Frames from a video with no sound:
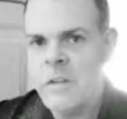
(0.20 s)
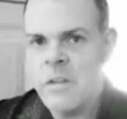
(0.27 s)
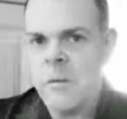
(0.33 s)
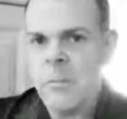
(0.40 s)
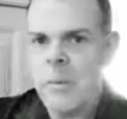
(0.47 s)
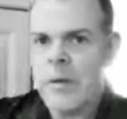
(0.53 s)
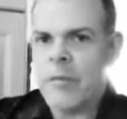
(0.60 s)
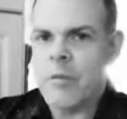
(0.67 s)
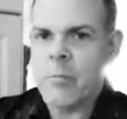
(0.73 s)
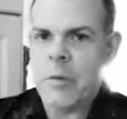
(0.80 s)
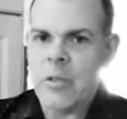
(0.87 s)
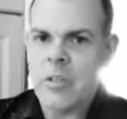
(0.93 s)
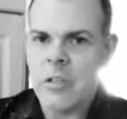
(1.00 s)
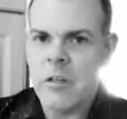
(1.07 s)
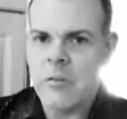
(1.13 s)
little bit of
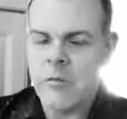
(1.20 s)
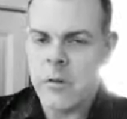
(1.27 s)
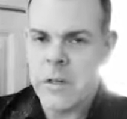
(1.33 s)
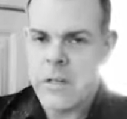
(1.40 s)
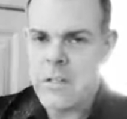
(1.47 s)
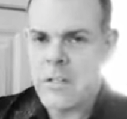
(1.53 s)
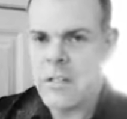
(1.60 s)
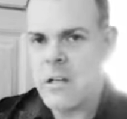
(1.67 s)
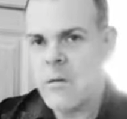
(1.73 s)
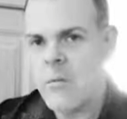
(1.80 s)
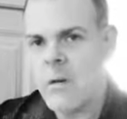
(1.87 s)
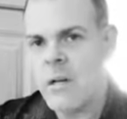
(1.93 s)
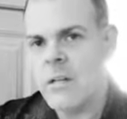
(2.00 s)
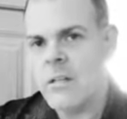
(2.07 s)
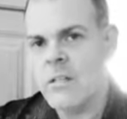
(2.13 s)
special advice that I
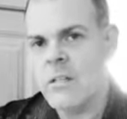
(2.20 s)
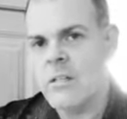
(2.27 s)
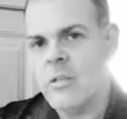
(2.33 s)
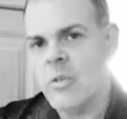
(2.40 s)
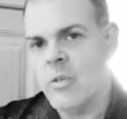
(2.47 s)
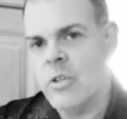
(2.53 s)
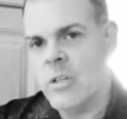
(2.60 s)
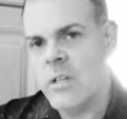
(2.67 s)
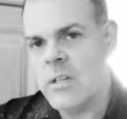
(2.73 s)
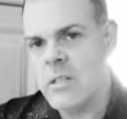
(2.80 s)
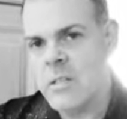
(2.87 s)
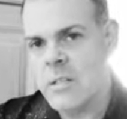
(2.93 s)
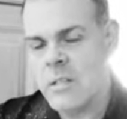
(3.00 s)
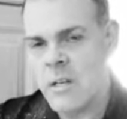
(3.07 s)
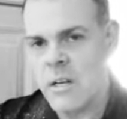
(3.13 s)
wanted to
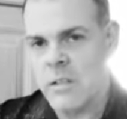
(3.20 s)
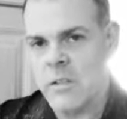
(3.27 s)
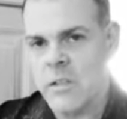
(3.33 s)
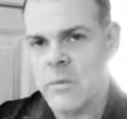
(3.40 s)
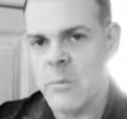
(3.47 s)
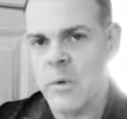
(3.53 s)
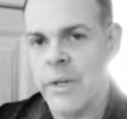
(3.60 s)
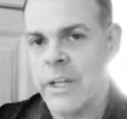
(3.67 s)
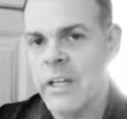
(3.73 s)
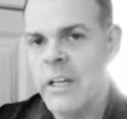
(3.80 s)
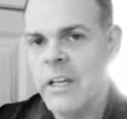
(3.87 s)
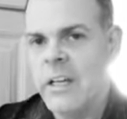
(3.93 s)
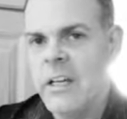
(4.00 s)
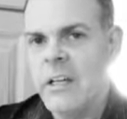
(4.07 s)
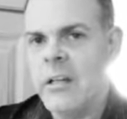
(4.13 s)
suggest at this point
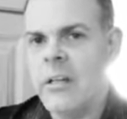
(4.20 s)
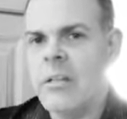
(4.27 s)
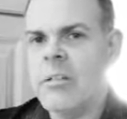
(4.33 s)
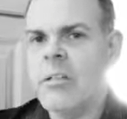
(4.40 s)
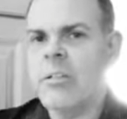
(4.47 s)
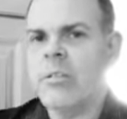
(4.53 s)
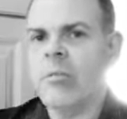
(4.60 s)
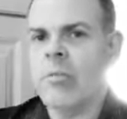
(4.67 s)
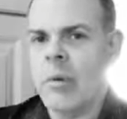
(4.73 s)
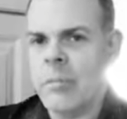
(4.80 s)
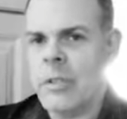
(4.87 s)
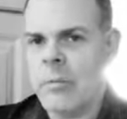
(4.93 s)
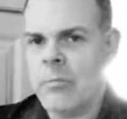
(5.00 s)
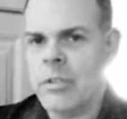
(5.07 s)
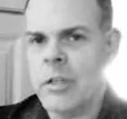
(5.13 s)
is Rum
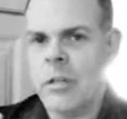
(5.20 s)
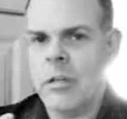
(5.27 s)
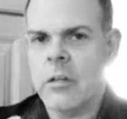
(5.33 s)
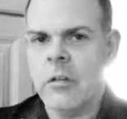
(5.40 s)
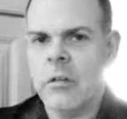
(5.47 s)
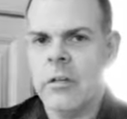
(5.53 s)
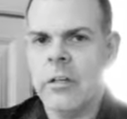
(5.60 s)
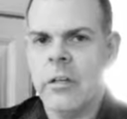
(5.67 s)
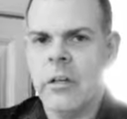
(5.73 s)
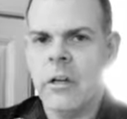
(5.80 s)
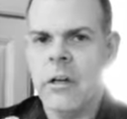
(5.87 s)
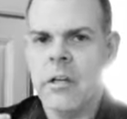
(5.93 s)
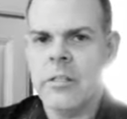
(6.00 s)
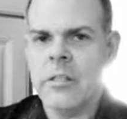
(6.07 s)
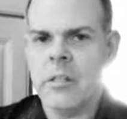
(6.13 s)
Tum Tugger. He
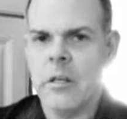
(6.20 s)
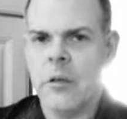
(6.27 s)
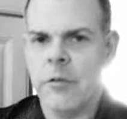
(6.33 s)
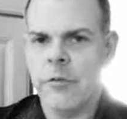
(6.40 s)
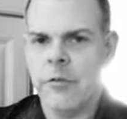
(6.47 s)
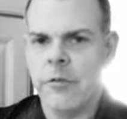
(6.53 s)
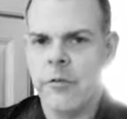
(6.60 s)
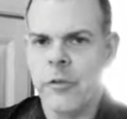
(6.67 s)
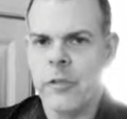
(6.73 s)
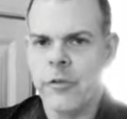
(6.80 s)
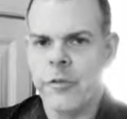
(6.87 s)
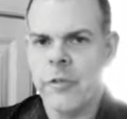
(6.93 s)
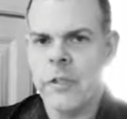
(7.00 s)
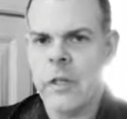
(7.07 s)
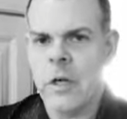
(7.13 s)
has a
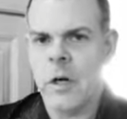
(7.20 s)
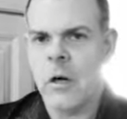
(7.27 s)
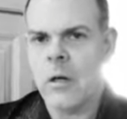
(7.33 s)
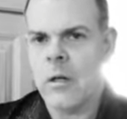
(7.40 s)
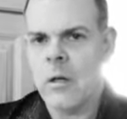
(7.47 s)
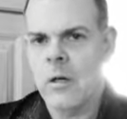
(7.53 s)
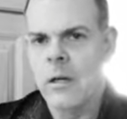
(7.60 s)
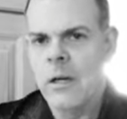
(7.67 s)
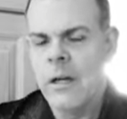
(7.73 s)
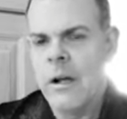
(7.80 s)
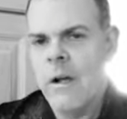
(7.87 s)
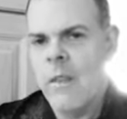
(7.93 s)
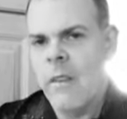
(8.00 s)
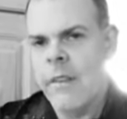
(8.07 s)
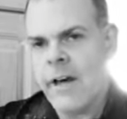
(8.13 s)
floofy collar.
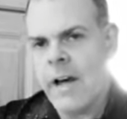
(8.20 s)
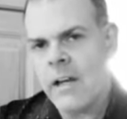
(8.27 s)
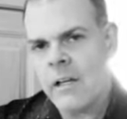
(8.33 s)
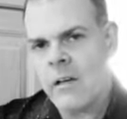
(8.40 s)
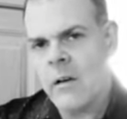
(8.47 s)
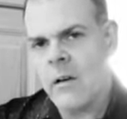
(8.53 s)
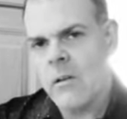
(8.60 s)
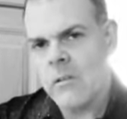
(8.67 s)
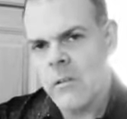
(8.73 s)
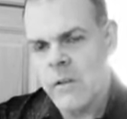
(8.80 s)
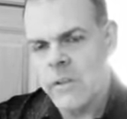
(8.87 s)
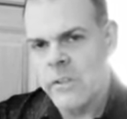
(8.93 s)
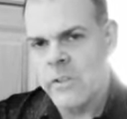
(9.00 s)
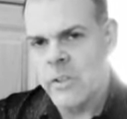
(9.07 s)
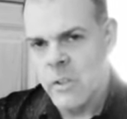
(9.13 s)
That collar
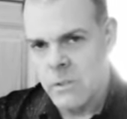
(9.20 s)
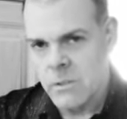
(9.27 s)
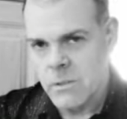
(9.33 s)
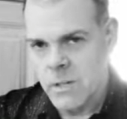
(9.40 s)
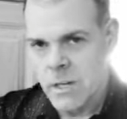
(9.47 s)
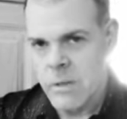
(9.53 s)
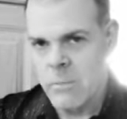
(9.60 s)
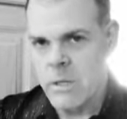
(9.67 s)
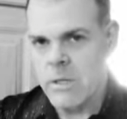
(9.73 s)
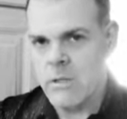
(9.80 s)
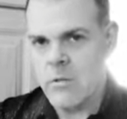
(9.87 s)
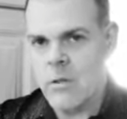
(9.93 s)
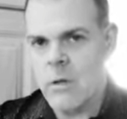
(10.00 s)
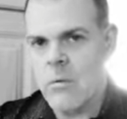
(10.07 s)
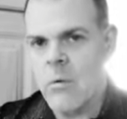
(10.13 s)
I don't recommend
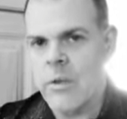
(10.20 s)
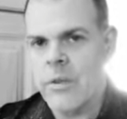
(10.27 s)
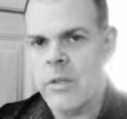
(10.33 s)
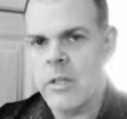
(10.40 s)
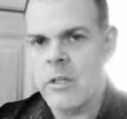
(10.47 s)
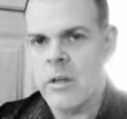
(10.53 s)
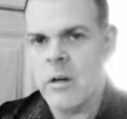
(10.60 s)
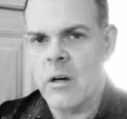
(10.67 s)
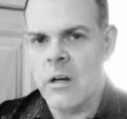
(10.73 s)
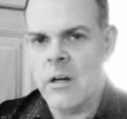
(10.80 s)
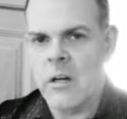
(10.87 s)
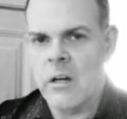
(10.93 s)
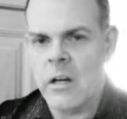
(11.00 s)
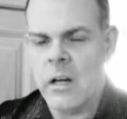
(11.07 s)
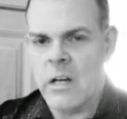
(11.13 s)
doing with the
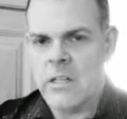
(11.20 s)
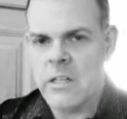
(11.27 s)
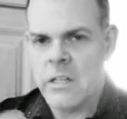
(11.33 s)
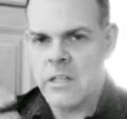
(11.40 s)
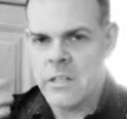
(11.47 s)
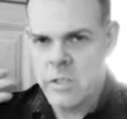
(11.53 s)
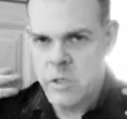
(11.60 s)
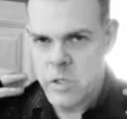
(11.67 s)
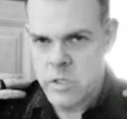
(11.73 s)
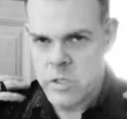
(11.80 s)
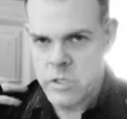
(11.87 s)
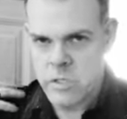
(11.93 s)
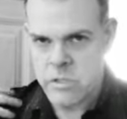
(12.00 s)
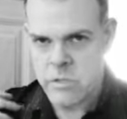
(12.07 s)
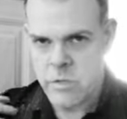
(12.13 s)
yarn as I
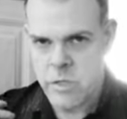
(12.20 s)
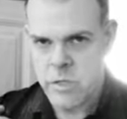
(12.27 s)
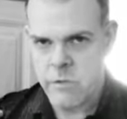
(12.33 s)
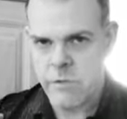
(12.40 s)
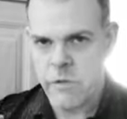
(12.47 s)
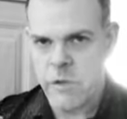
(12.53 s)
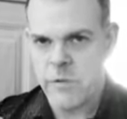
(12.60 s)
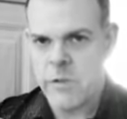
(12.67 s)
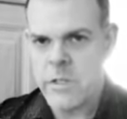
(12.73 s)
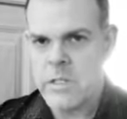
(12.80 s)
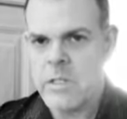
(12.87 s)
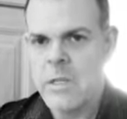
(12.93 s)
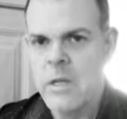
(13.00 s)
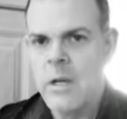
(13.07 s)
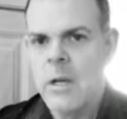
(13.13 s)
suggested doing the
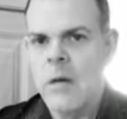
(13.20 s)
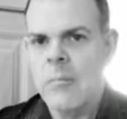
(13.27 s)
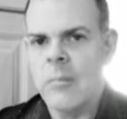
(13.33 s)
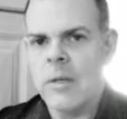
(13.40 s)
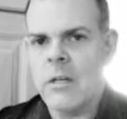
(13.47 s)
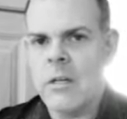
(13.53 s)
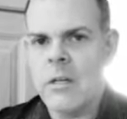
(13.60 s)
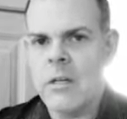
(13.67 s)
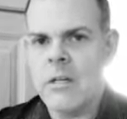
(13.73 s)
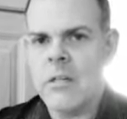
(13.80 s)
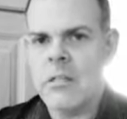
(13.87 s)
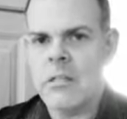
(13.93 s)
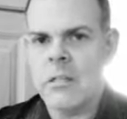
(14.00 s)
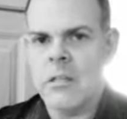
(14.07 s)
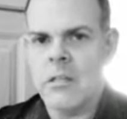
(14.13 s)
fluffies,
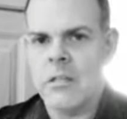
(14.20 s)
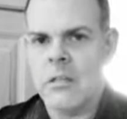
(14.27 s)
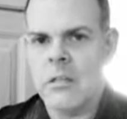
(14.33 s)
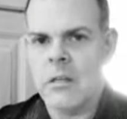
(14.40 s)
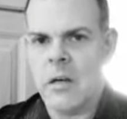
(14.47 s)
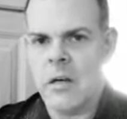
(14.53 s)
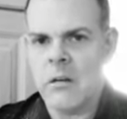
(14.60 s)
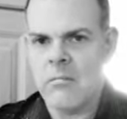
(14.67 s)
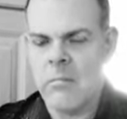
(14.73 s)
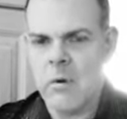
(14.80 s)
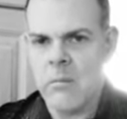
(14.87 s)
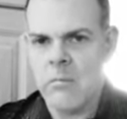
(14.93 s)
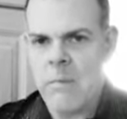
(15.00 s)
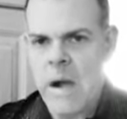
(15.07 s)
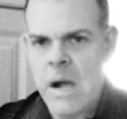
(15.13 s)
because it's got
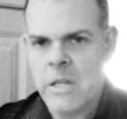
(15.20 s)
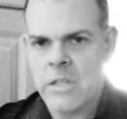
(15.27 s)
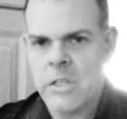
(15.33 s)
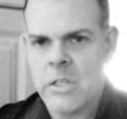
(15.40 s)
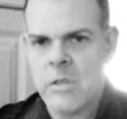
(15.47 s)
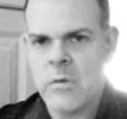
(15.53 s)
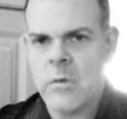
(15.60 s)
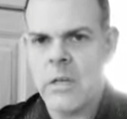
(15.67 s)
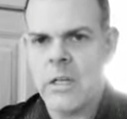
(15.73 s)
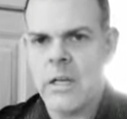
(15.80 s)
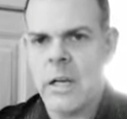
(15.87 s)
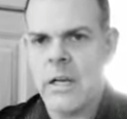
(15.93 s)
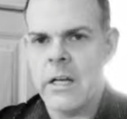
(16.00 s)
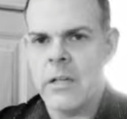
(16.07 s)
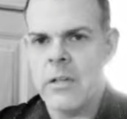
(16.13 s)
more mass to it
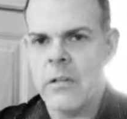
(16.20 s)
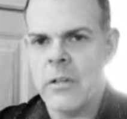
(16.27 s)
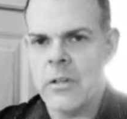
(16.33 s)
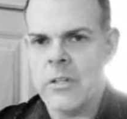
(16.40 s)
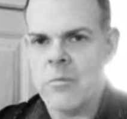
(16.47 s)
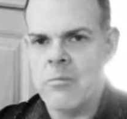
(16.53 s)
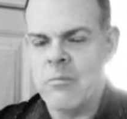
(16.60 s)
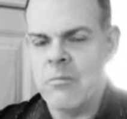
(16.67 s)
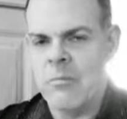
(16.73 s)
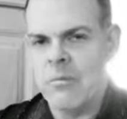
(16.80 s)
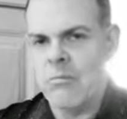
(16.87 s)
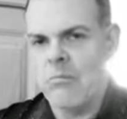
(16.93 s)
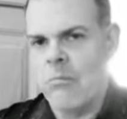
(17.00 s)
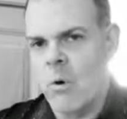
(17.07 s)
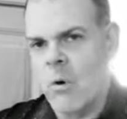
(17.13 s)
and it looks
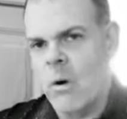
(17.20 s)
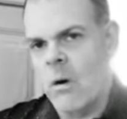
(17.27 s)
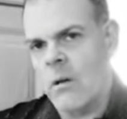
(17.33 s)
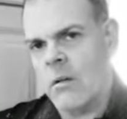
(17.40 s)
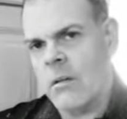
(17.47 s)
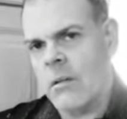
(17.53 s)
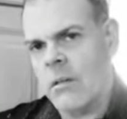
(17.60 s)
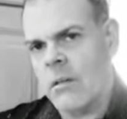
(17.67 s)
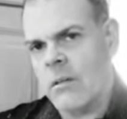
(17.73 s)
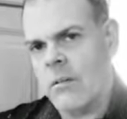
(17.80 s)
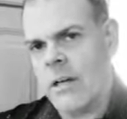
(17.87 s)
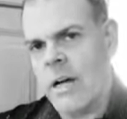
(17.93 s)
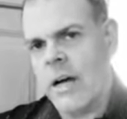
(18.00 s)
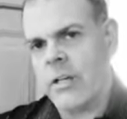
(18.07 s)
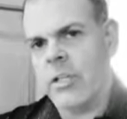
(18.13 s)
more
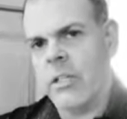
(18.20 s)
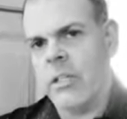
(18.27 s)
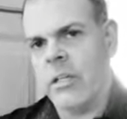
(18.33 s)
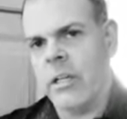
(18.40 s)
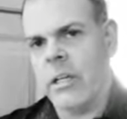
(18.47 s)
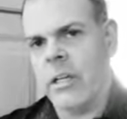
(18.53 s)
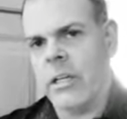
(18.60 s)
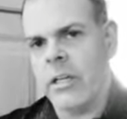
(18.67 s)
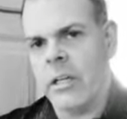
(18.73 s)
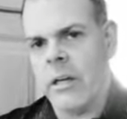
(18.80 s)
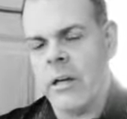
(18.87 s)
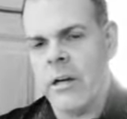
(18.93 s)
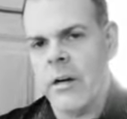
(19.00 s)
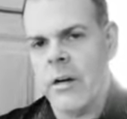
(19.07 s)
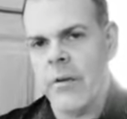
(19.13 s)
actually like
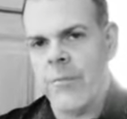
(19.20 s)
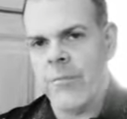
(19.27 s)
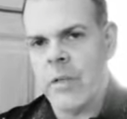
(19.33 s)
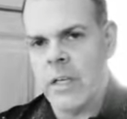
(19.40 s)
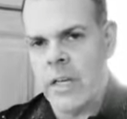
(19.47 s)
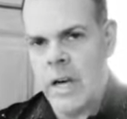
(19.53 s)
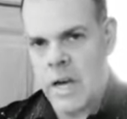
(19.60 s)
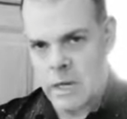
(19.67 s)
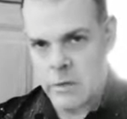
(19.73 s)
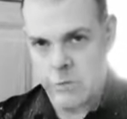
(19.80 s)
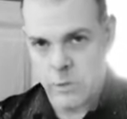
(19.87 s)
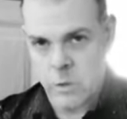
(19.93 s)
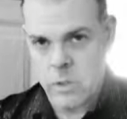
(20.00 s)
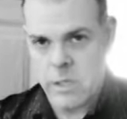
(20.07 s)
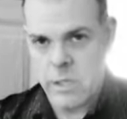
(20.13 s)
yak
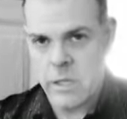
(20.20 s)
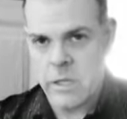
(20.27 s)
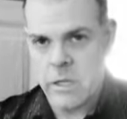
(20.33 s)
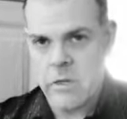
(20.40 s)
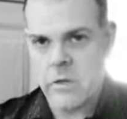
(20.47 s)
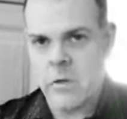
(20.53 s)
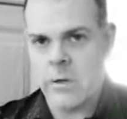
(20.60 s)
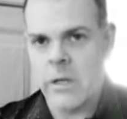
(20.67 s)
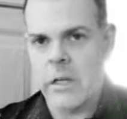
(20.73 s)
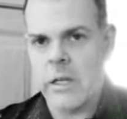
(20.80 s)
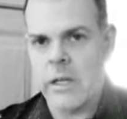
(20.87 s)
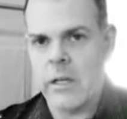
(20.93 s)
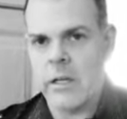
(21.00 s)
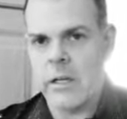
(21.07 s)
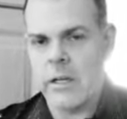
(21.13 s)
fur again, or
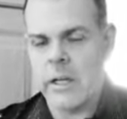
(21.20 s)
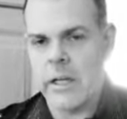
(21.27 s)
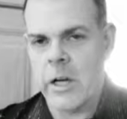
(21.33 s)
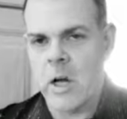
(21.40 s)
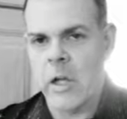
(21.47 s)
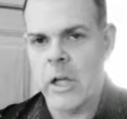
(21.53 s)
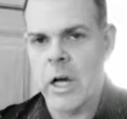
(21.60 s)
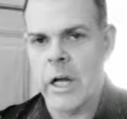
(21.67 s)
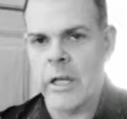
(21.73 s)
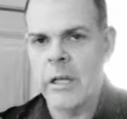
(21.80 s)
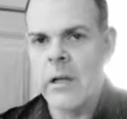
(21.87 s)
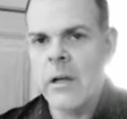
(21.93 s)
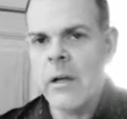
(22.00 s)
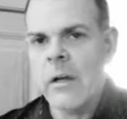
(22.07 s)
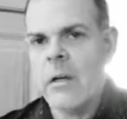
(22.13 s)
like Kanekalon.
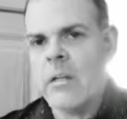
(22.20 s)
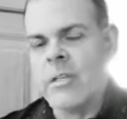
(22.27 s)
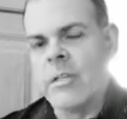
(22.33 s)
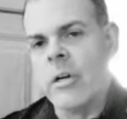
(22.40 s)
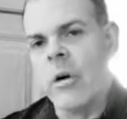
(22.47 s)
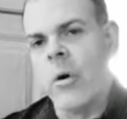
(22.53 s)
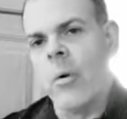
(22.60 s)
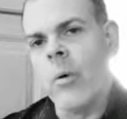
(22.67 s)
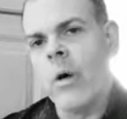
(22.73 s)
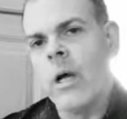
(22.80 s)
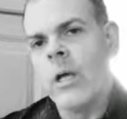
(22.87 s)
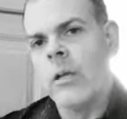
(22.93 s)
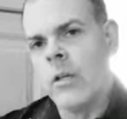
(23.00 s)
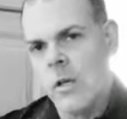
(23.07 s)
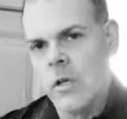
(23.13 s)
So
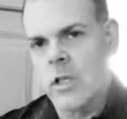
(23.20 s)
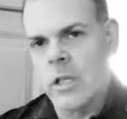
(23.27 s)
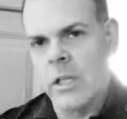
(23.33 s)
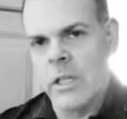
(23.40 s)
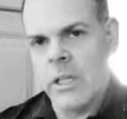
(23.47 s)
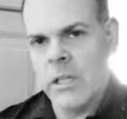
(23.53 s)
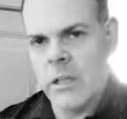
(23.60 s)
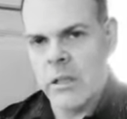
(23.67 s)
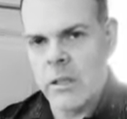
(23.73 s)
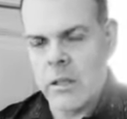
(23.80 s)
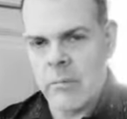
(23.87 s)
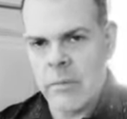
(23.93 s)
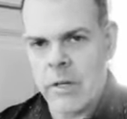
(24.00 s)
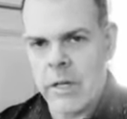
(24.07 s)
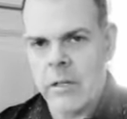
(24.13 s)
usually
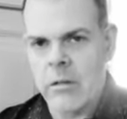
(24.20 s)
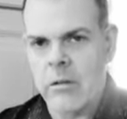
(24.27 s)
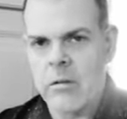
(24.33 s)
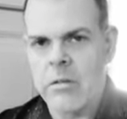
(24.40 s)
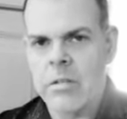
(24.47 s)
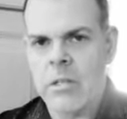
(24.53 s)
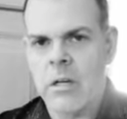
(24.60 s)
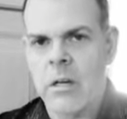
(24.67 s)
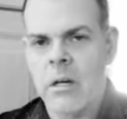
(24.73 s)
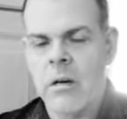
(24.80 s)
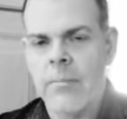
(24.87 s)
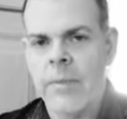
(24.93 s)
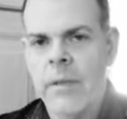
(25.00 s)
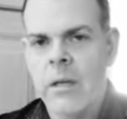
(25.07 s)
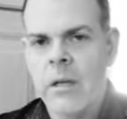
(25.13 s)
the makers
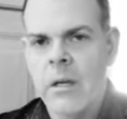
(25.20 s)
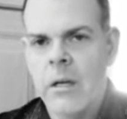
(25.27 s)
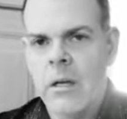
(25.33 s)
and